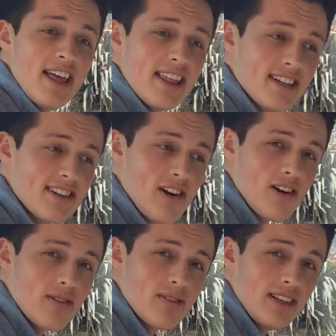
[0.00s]
this
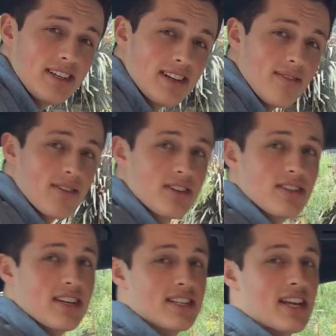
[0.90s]
car really
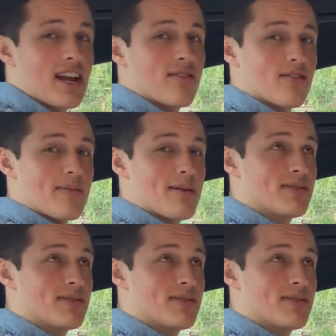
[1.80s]
suffers is the headroom. I'm